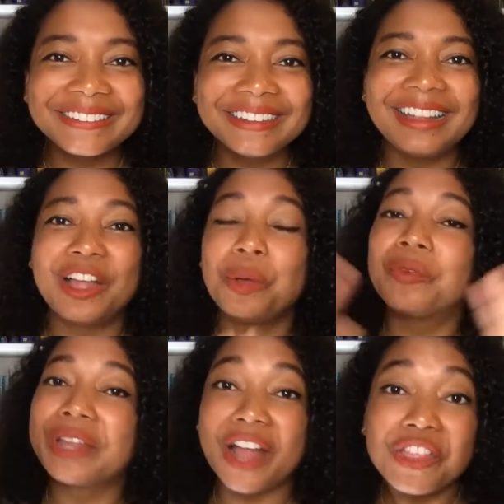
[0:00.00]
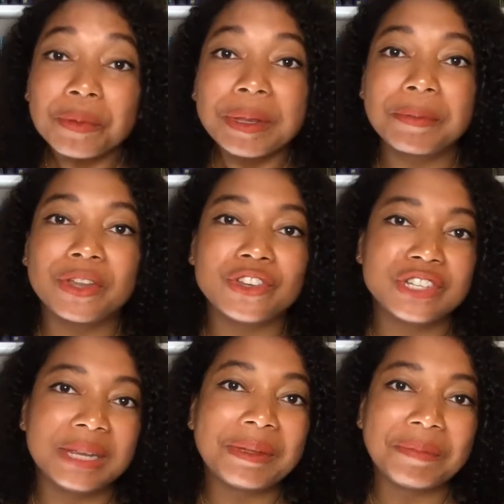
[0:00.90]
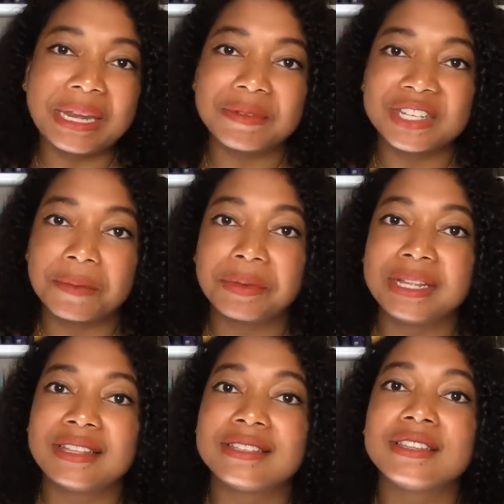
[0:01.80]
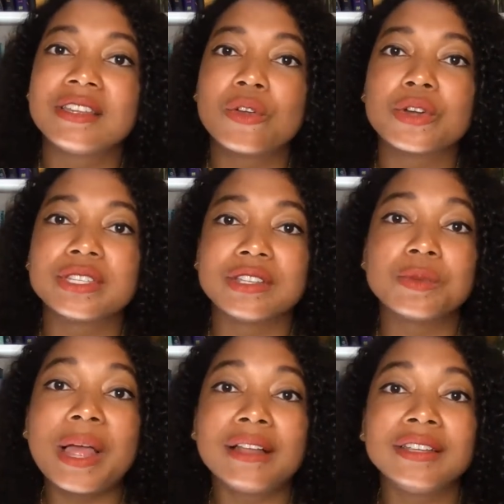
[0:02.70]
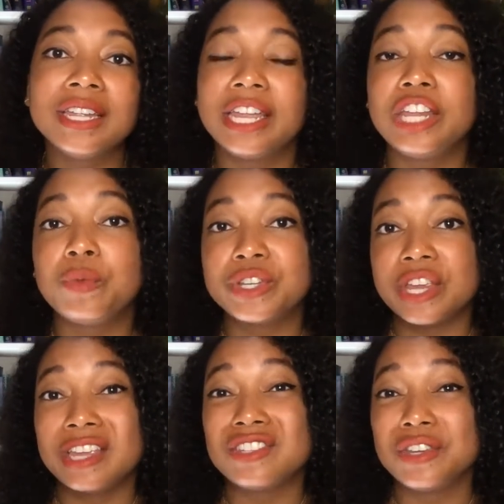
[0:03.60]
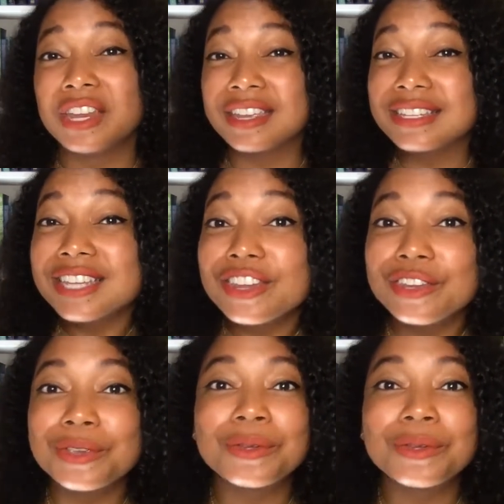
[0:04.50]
Hopefully other people on your team have been able to complete this course as well, in which case you can continue